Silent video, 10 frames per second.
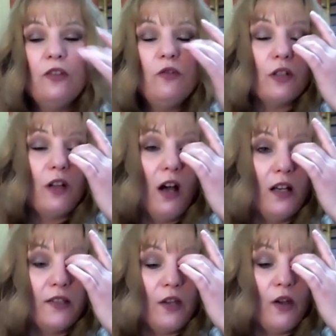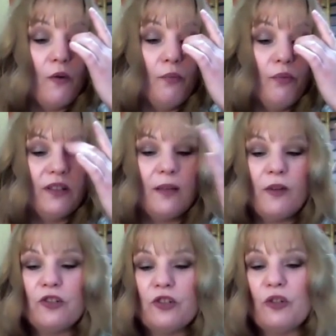You can also put
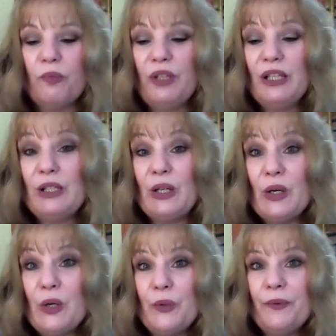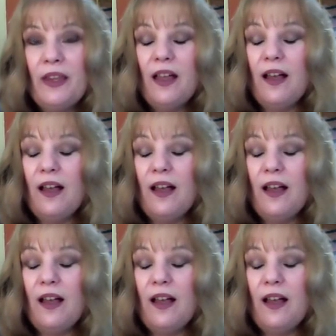them under your pillow.